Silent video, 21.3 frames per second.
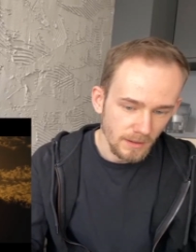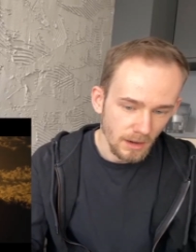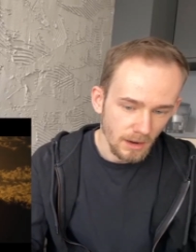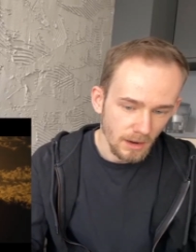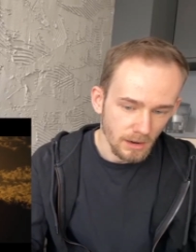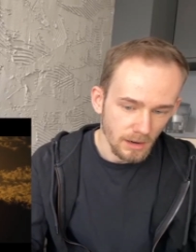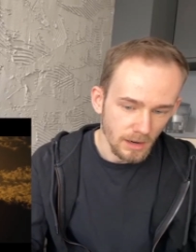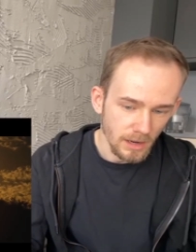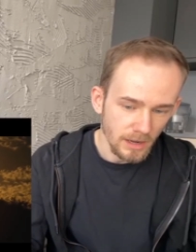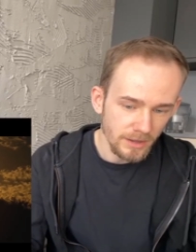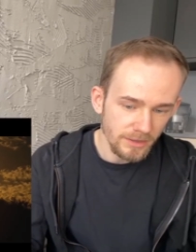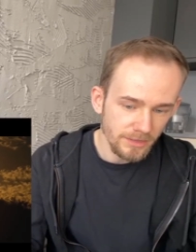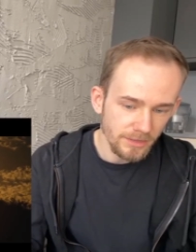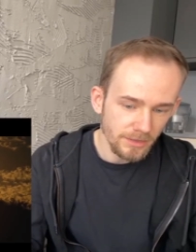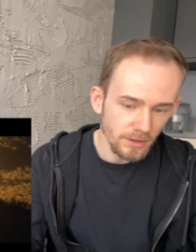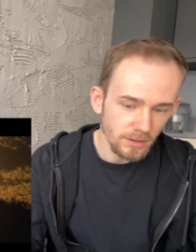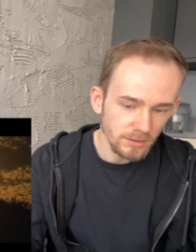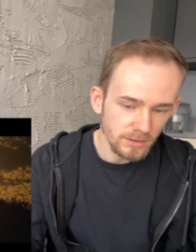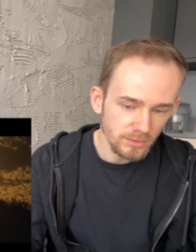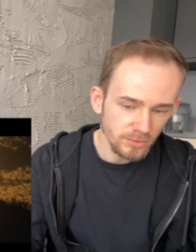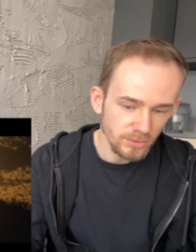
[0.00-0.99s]
I
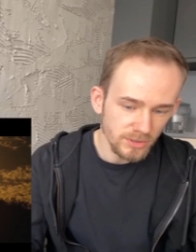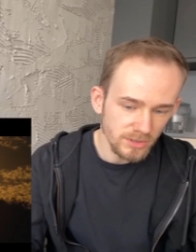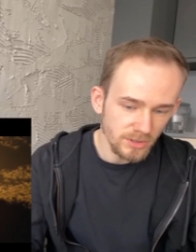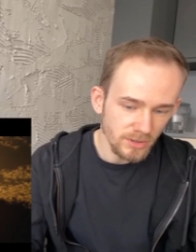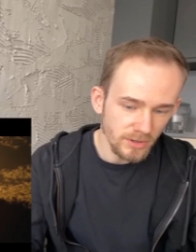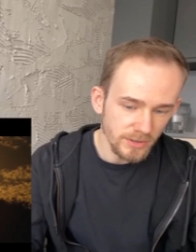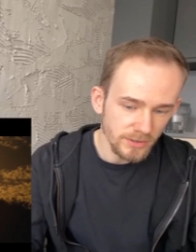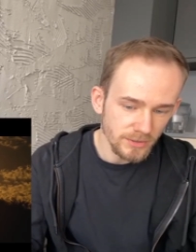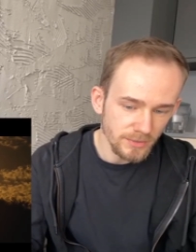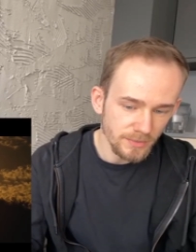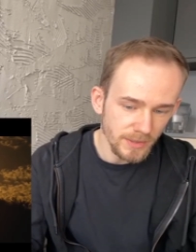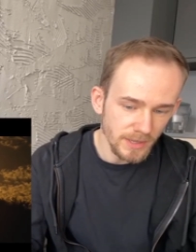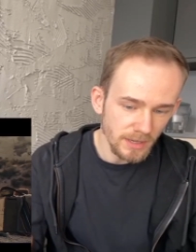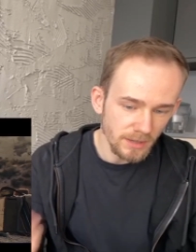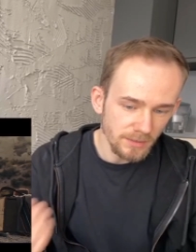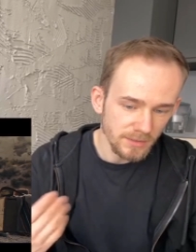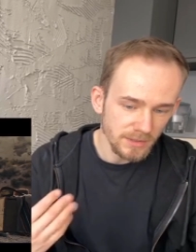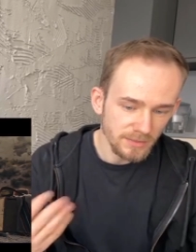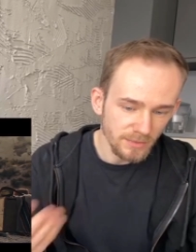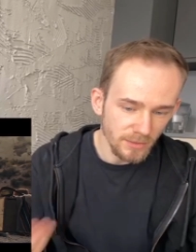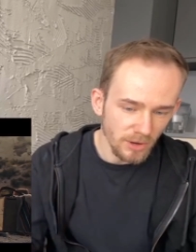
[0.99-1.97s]
thought it was going to be a
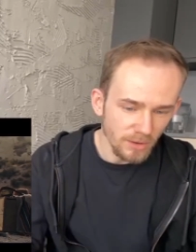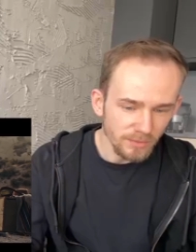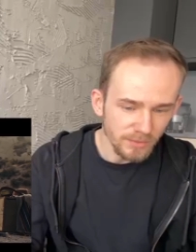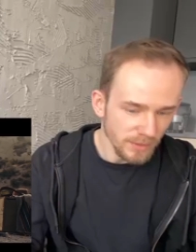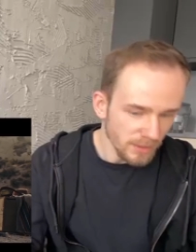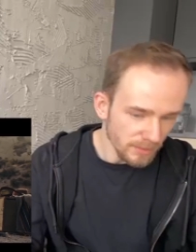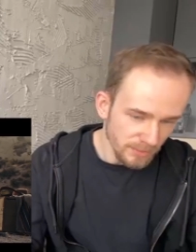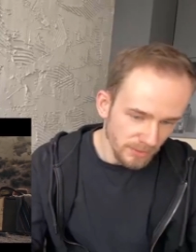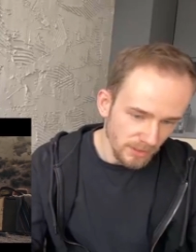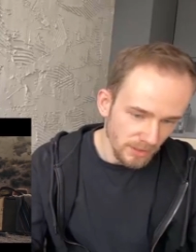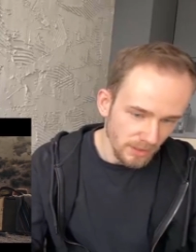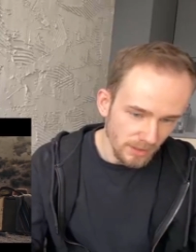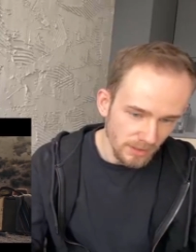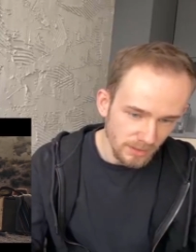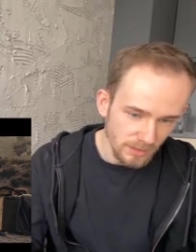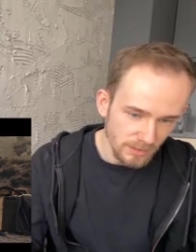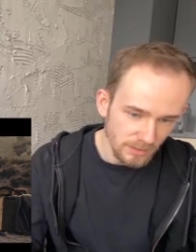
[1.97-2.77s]
little bit more popular.